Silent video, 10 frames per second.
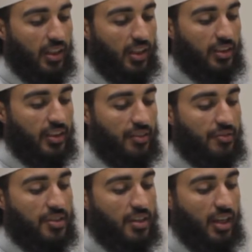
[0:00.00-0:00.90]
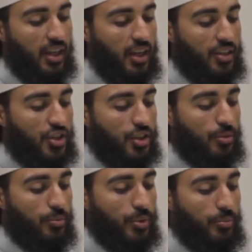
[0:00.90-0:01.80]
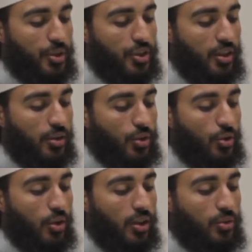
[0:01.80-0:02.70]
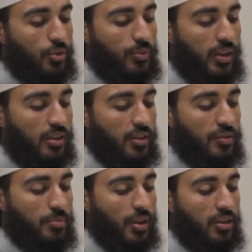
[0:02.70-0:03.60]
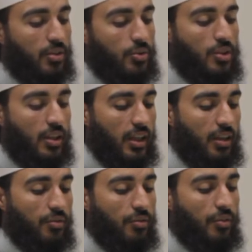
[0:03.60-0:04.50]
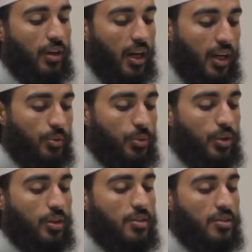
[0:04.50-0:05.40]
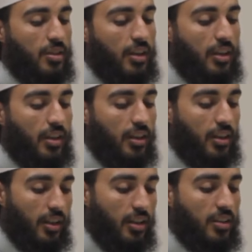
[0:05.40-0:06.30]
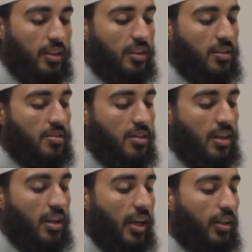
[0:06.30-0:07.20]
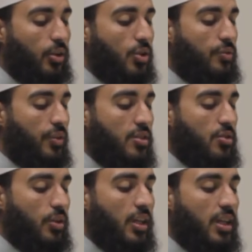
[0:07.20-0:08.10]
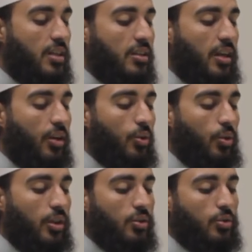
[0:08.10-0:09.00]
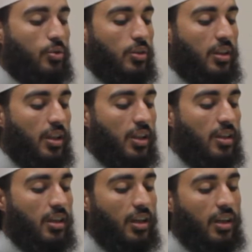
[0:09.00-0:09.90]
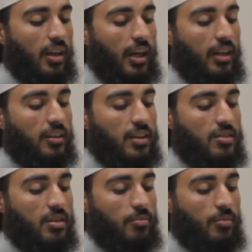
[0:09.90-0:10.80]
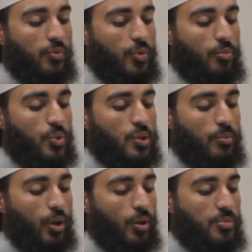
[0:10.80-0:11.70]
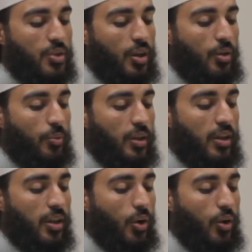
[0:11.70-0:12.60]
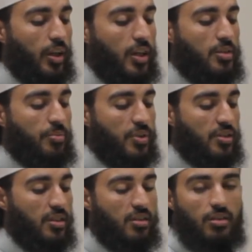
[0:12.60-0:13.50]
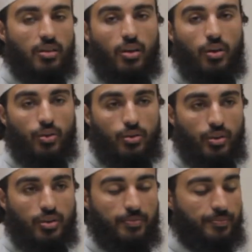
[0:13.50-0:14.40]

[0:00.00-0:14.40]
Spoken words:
It gives a general permission not only to relatives but to slave, hired workers, caretakers, and close friends to eat according to the need and custom from Muslim homes, whether the owner is present or not.